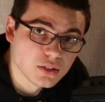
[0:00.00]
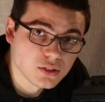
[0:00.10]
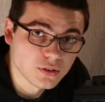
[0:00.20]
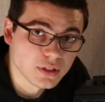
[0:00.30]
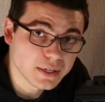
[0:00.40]

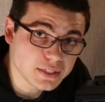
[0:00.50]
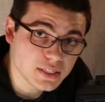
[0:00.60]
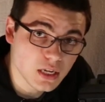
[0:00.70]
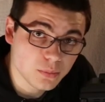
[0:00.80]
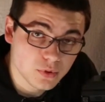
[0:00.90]
So the next
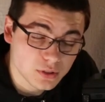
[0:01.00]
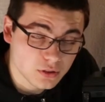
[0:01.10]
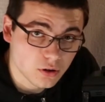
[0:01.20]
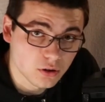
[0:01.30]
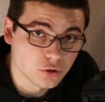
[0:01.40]
step with
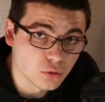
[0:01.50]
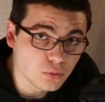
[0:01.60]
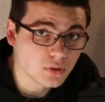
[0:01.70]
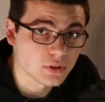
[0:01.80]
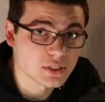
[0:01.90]
our
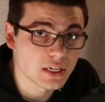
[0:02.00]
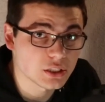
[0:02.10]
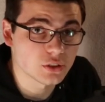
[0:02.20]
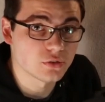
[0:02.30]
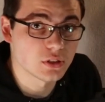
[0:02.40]
cooler is
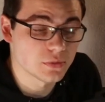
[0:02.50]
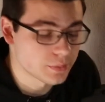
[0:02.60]
actually going to